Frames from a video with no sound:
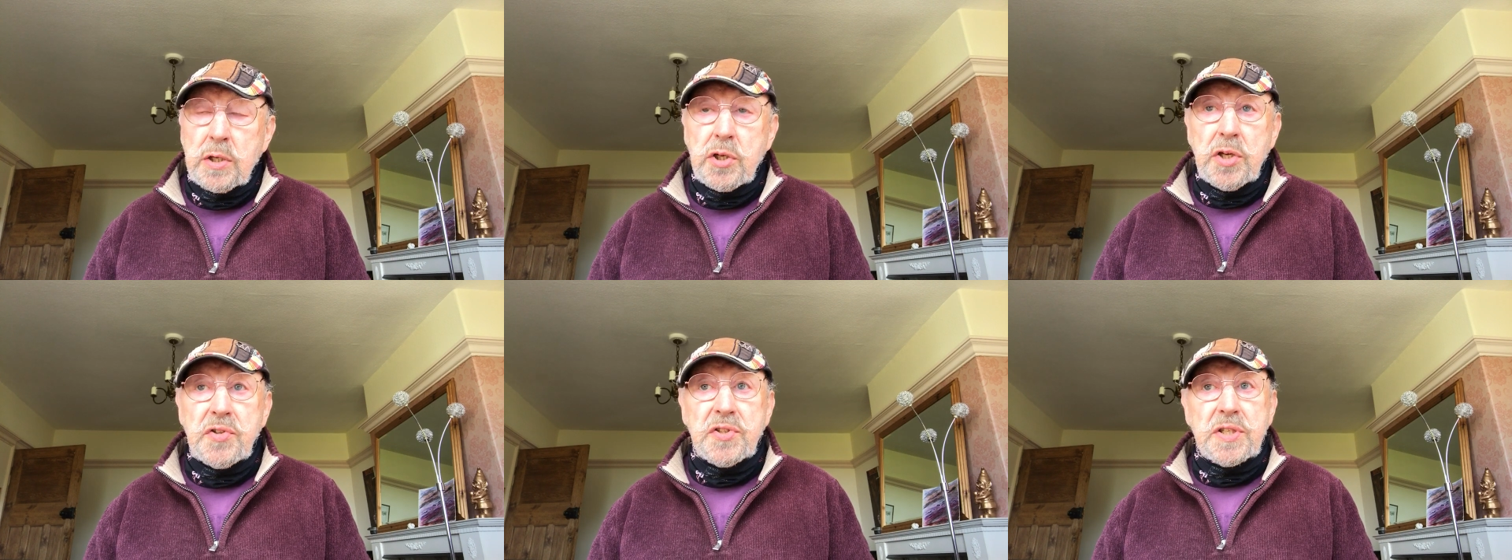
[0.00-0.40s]

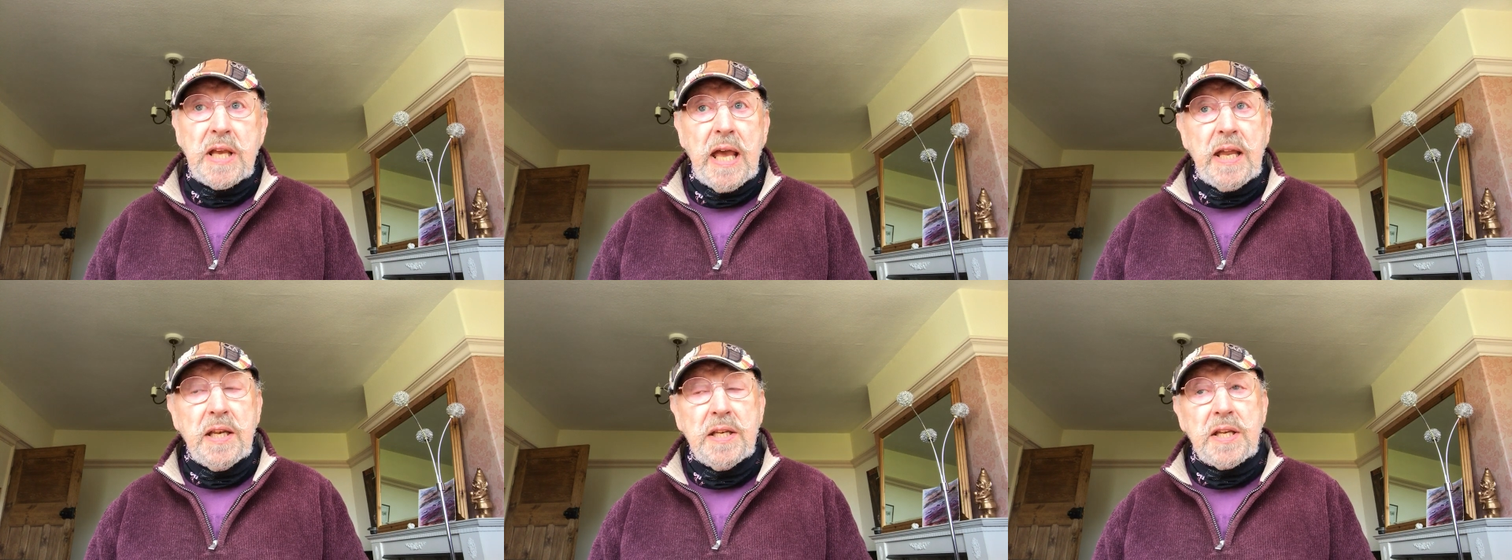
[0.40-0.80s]
just
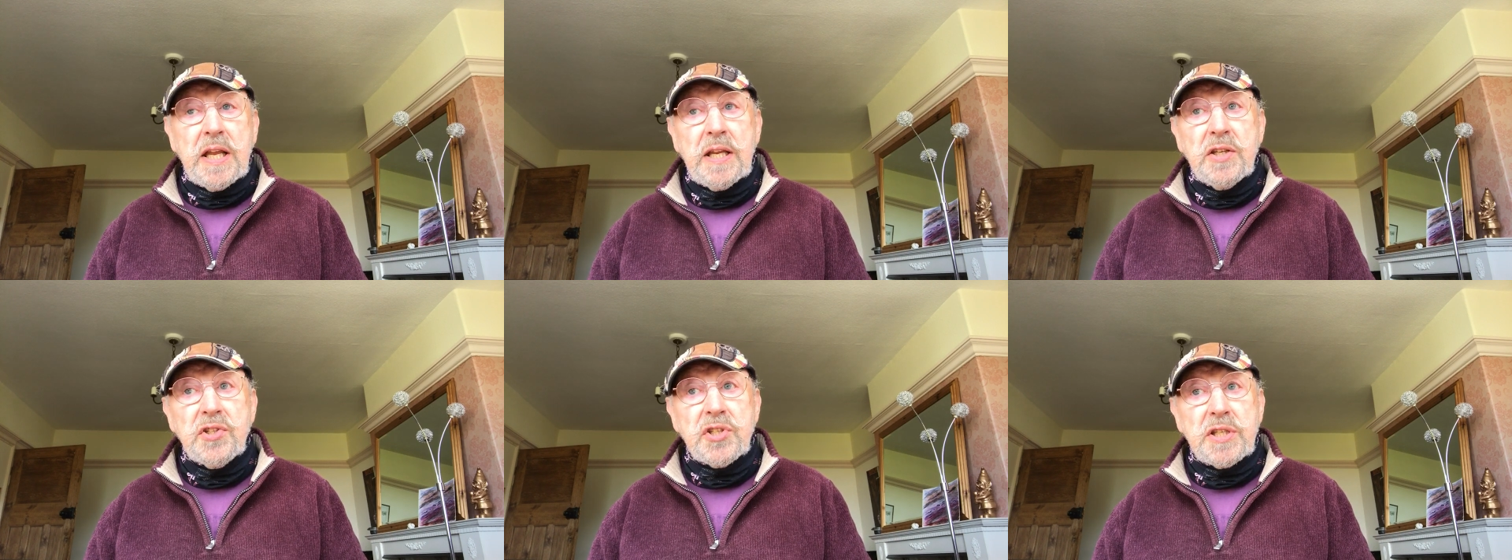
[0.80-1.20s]

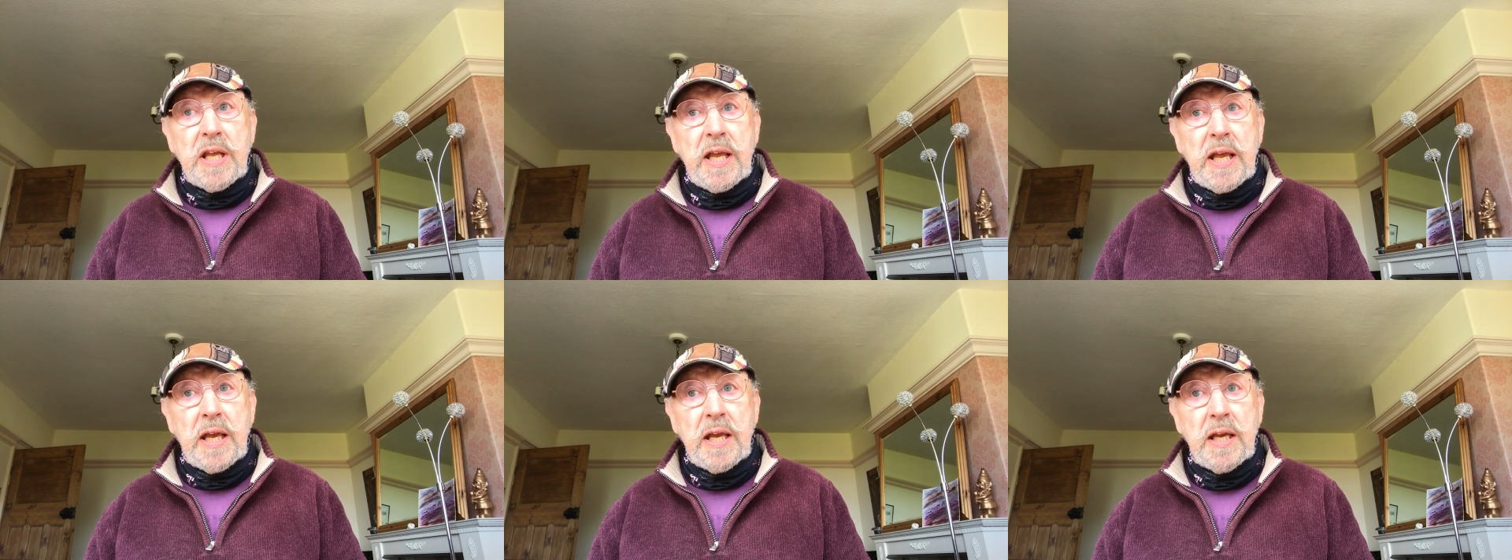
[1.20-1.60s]
getting
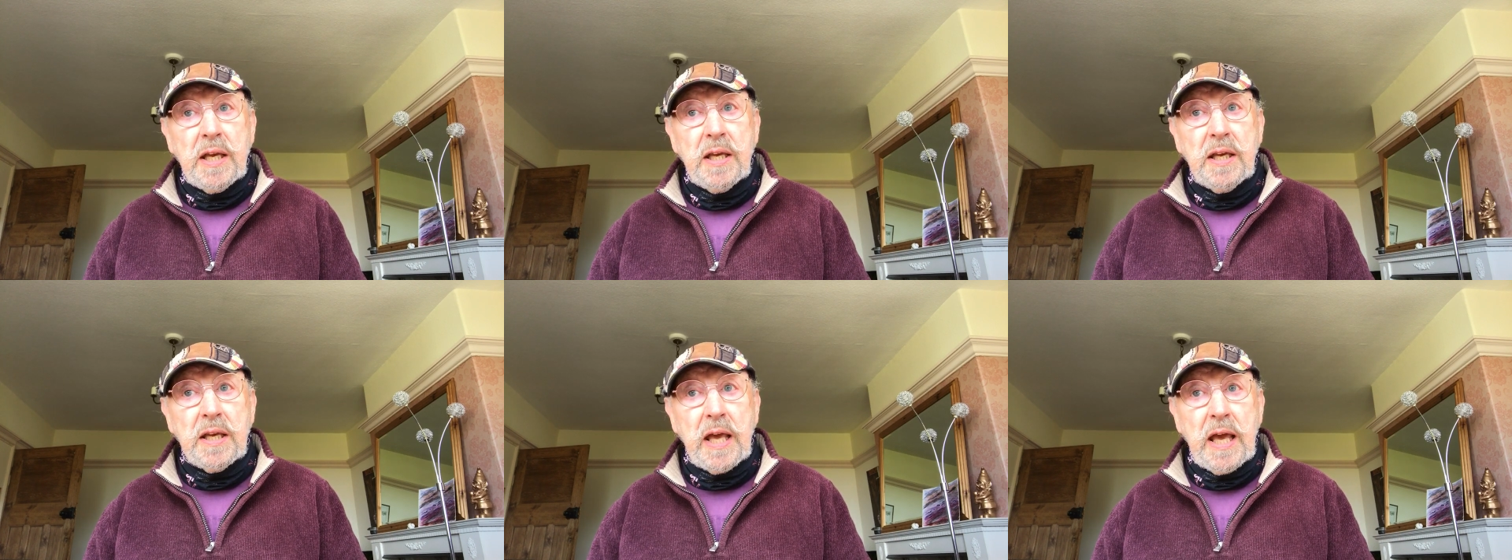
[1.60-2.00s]

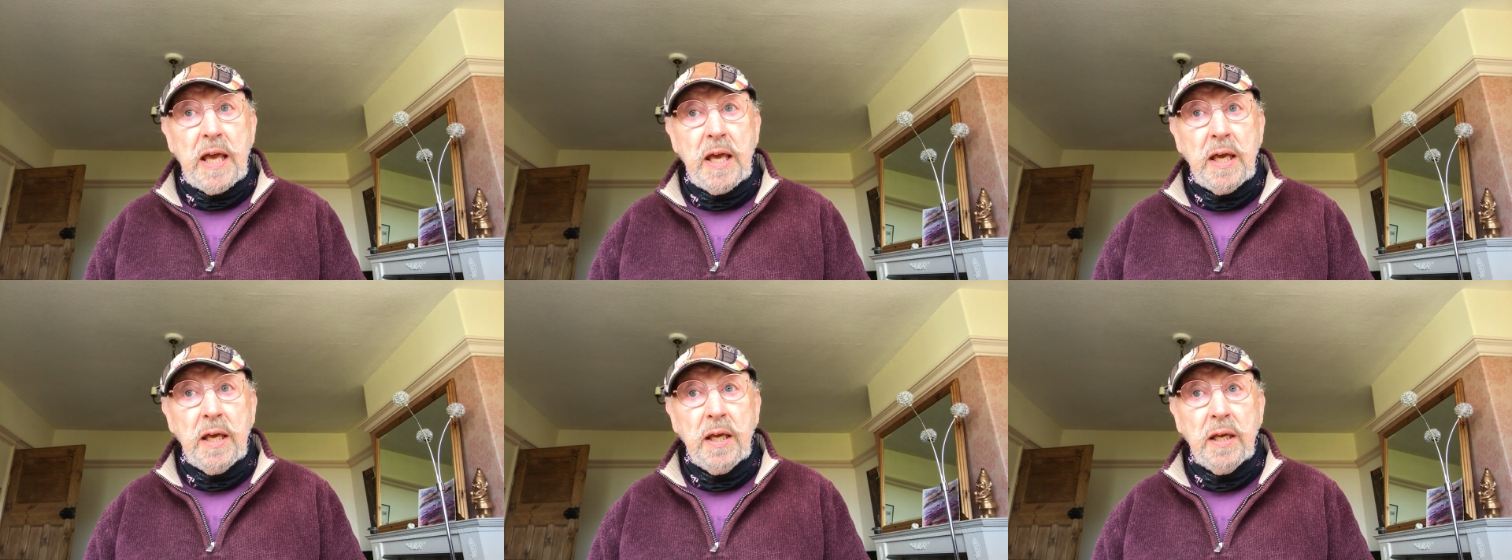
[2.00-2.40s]

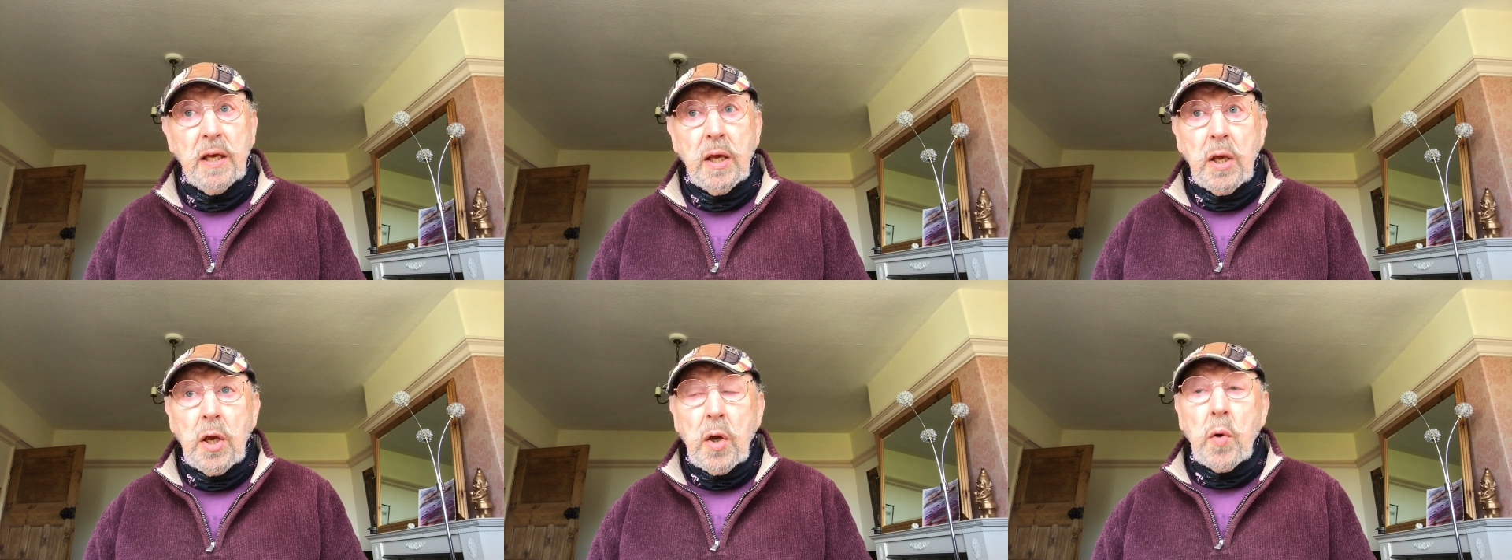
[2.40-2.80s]
stinking